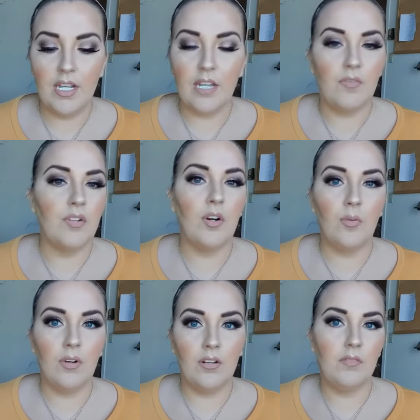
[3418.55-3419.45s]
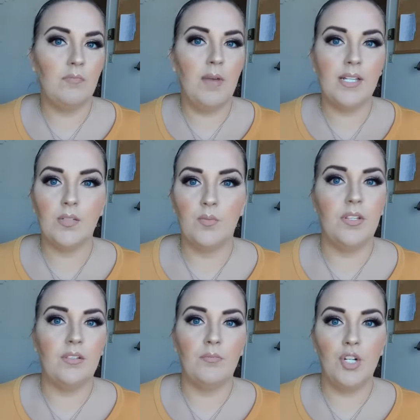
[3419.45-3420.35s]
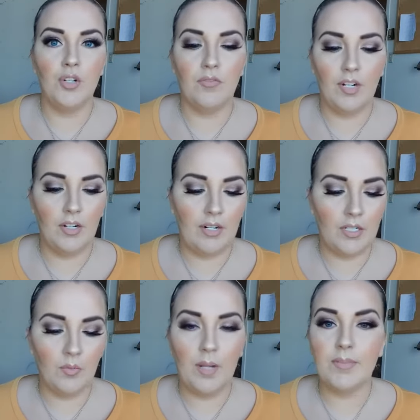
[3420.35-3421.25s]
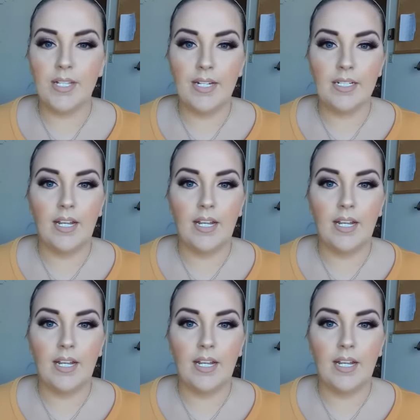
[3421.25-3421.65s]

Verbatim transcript: if you don't want to mess with maneuvering around a website, I